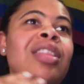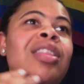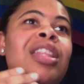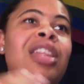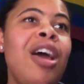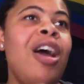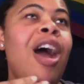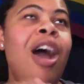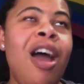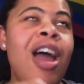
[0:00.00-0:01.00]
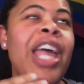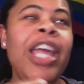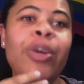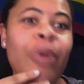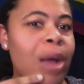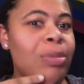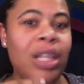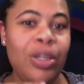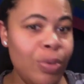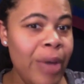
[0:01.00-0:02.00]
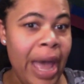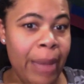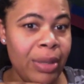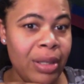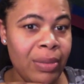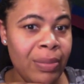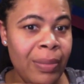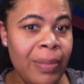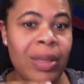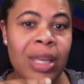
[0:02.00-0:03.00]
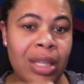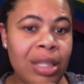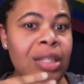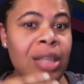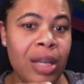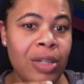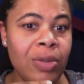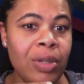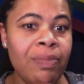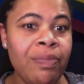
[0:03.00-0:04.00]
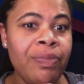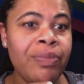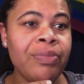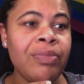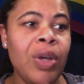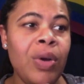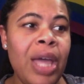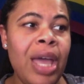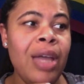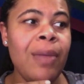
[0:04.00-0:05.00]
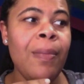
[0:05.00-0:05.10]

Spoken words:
that there are hate crimes that do happen in this country. Okay.